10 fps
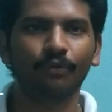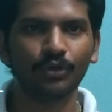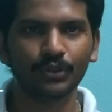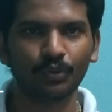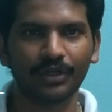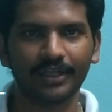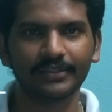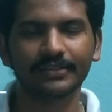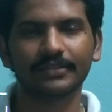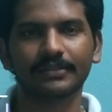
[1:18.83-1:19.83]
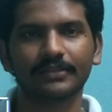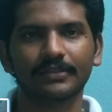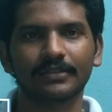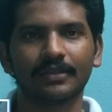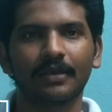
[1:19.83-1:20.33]
Fourth one is
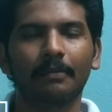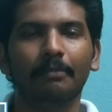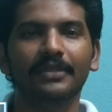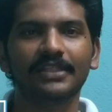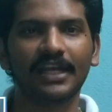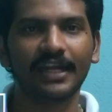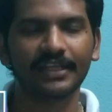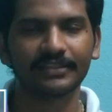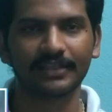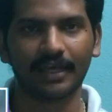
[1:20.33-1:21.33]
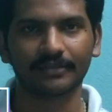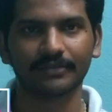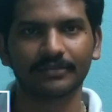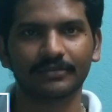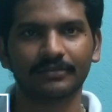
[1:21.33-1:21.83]
miscellaneous
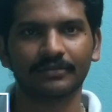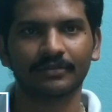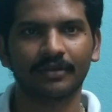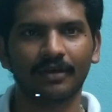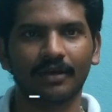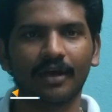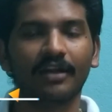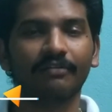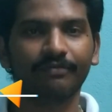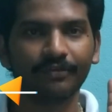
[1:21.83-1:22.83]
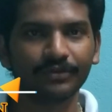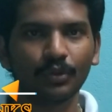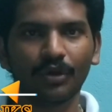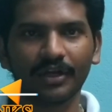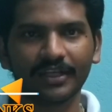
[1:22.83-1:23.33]
tanks. And
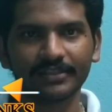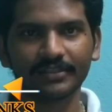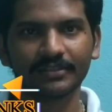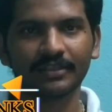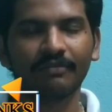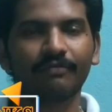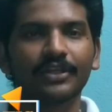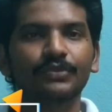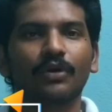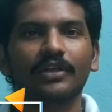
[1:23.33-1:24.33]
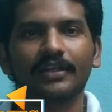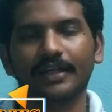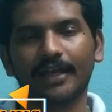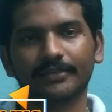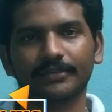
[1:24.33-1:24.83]
fifth one is freshwater
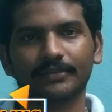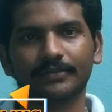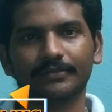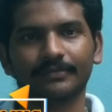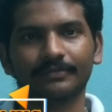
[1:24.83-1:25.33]
tanks.